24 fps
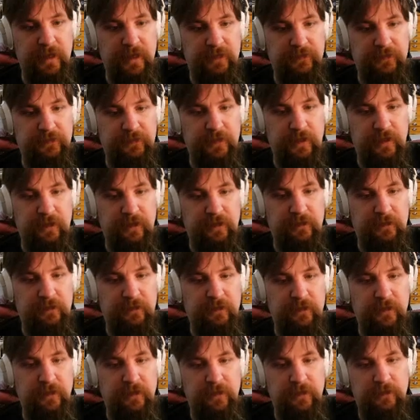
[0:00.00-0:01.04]
said
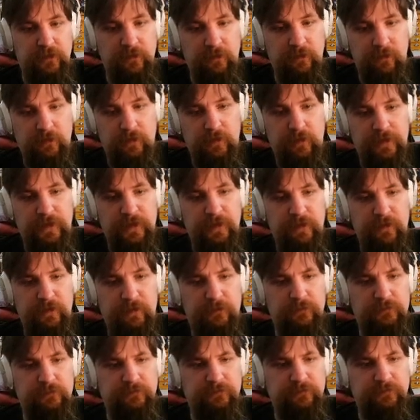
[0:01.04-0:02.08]
door here.
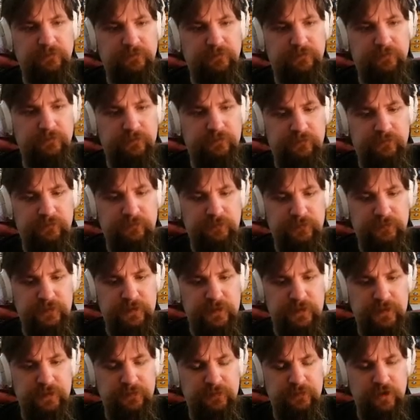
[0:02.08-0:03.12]

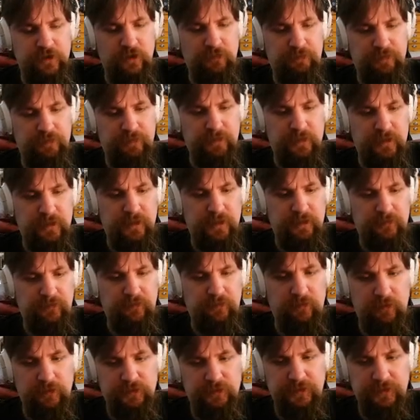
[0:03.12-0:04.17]
Nope.
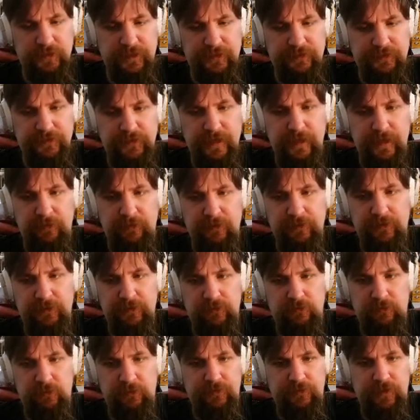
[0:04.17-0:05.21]
Fortunately, that's not one of the
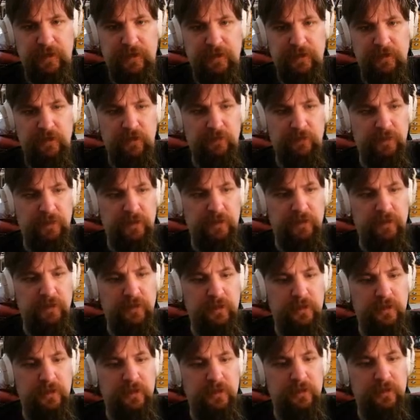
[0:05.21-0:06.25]
doors I can open
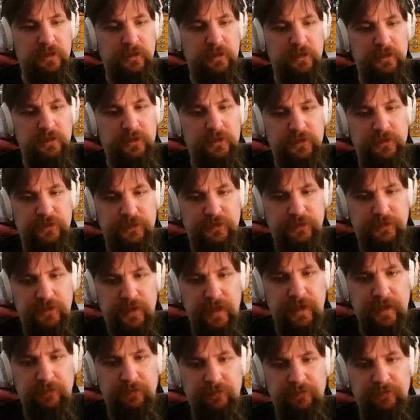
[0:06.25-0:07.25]
just yet.